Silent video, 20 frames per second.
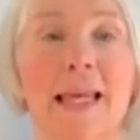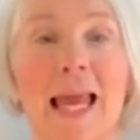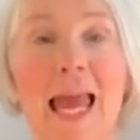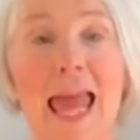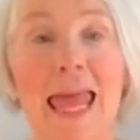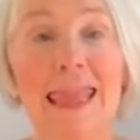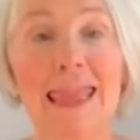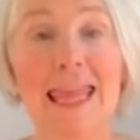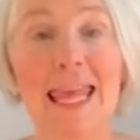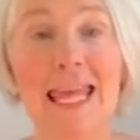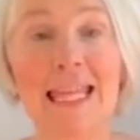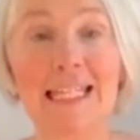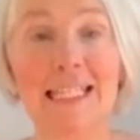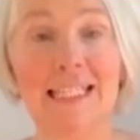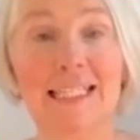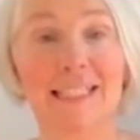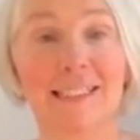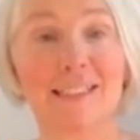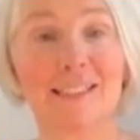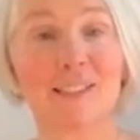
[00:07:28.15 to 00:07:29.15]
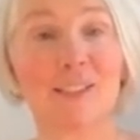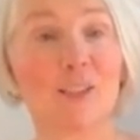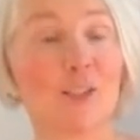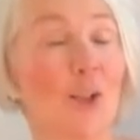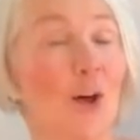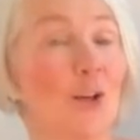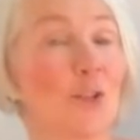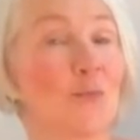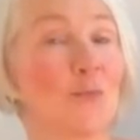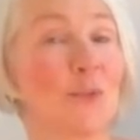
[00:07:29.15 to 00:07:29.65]
And then,
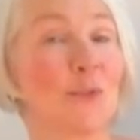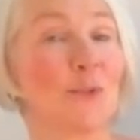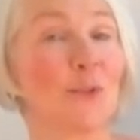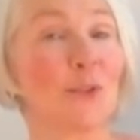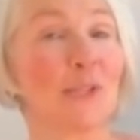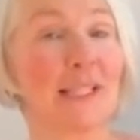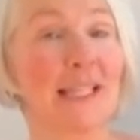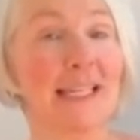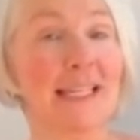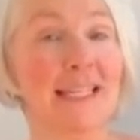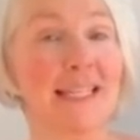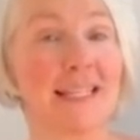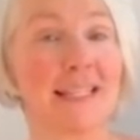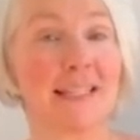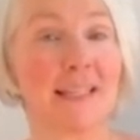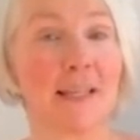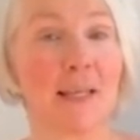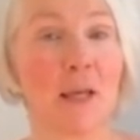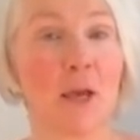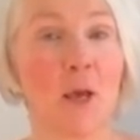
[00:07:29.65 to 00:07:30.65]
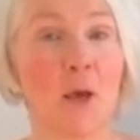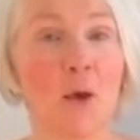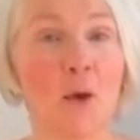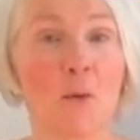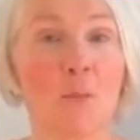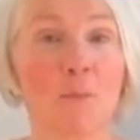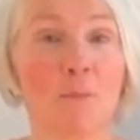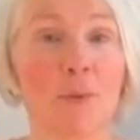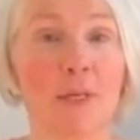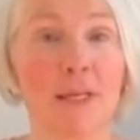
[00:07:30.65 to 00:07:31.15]
last but not least,
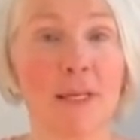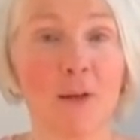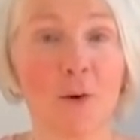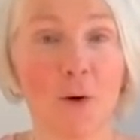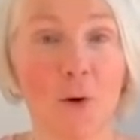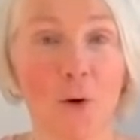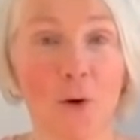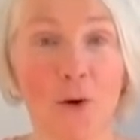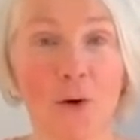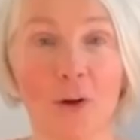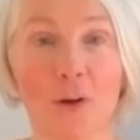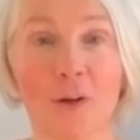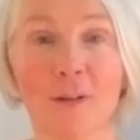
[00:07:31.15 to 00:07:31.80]
Peacock.